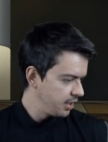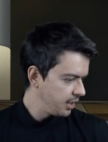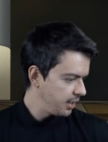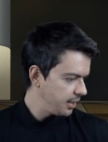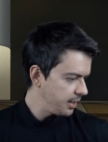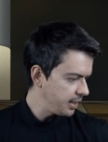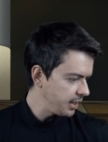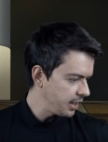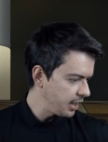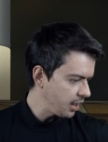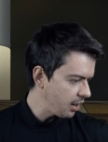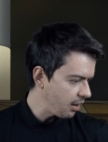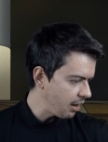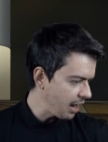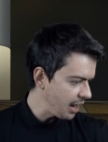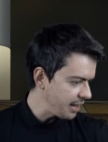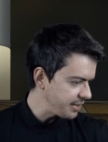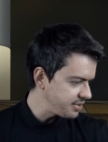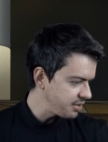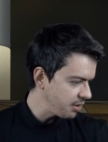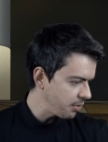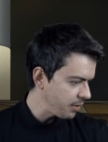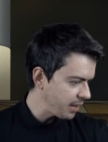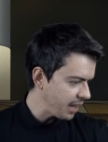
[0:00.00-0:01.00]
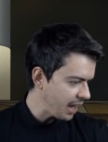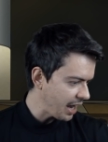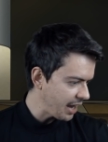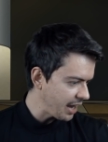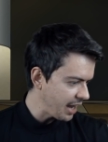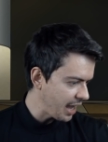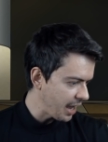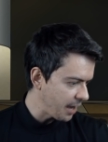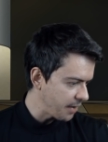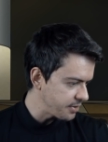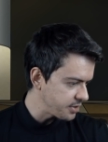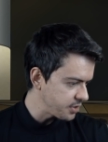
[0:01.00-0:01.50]
Uh, all right, let's see what we got
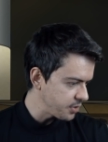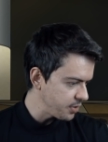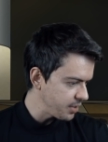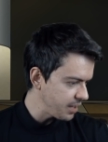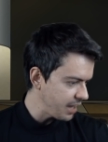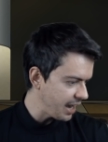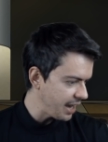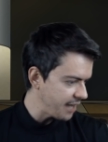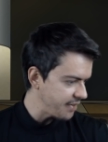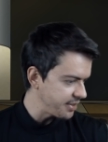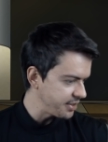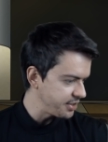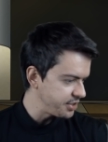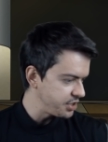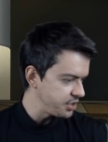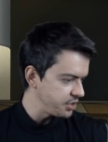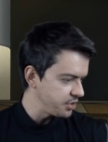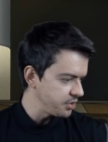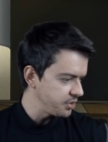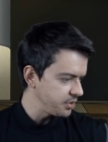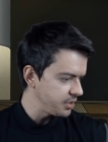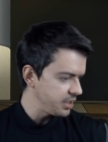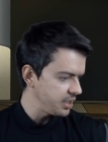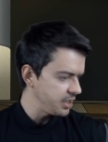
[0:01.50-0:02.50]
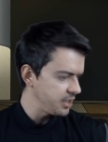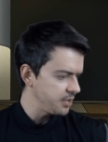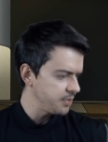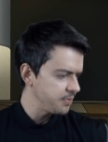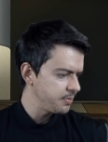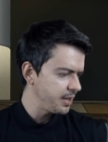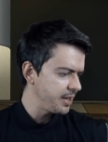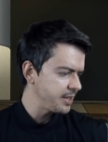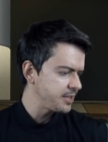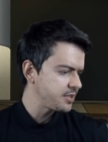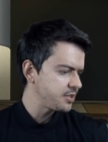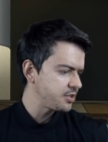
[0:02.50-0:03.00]
now. So we got agility.
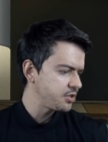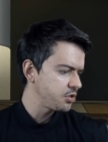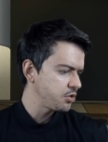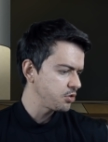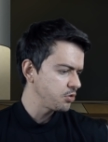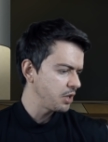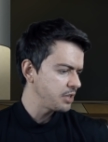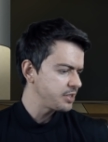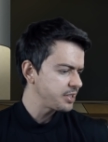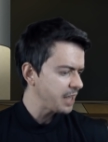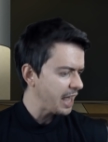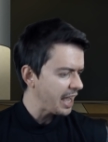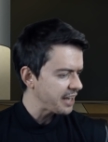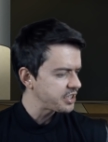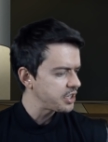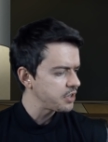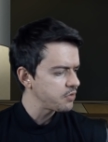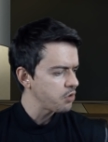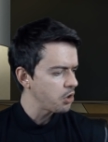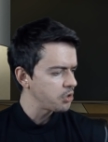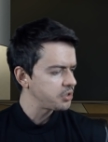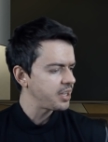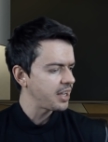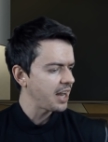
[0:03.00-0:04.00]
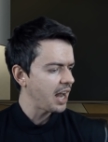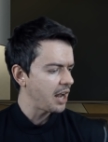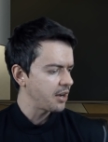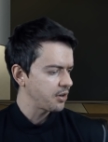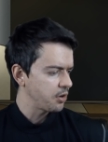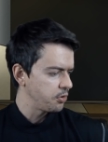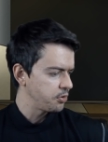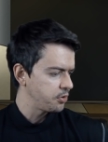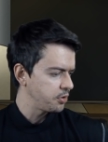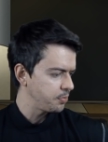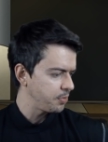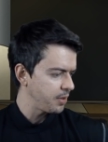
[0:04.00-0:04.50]
Let's do. Let's actually rotate out
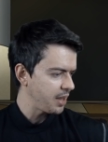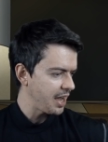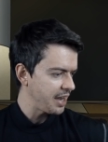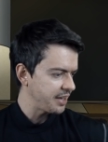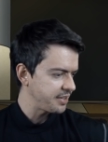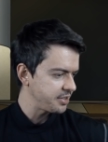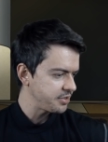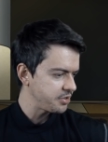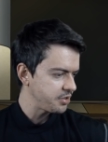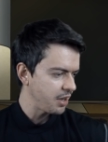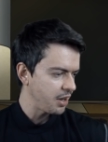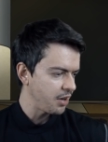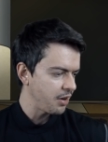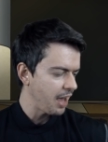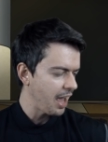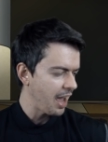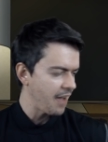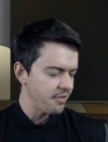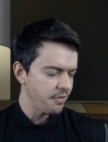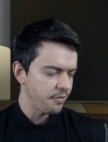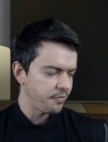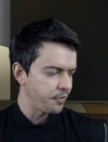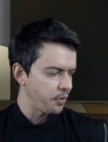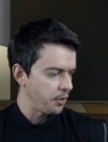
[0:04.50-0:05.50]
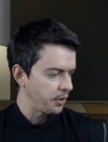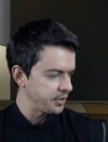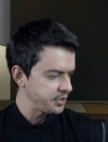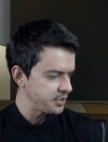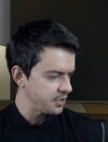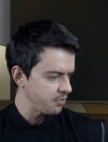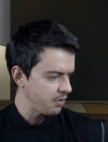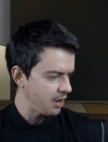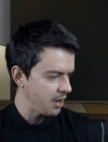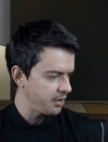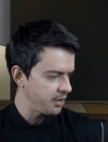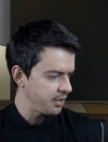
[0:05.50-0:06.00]
Goku Black just so I don't have it
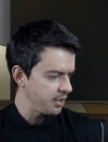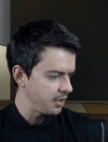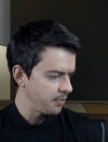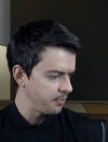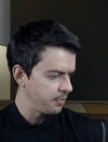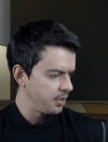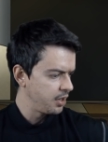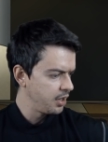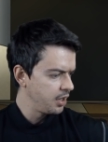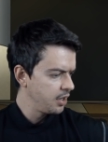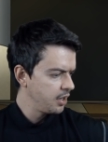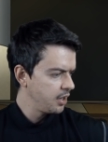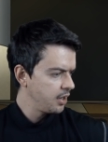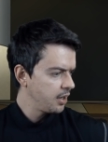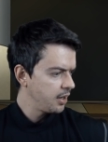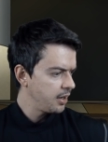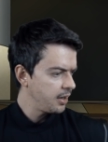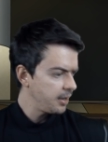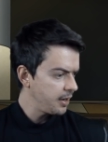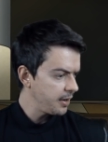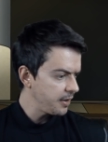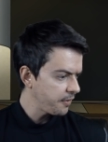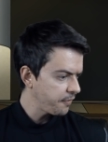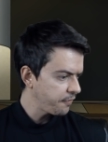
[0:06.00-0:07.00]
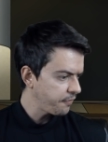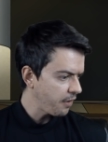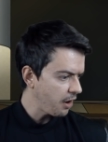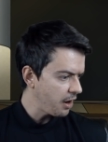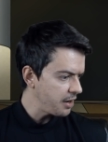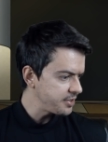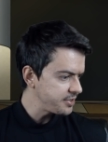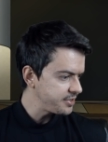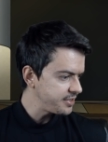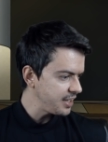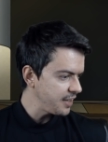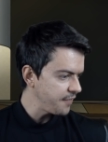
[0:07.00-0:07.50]
focus around him. Uh, as
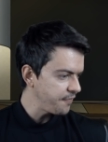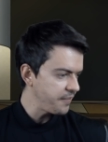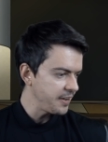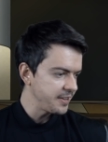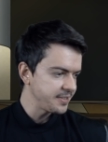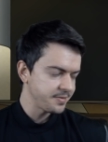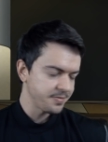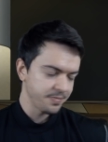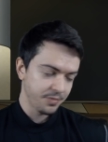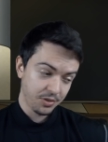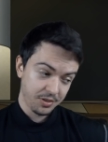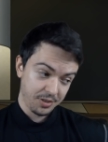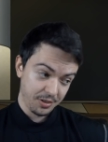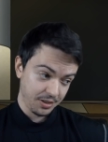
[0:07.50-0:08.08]
far as defense,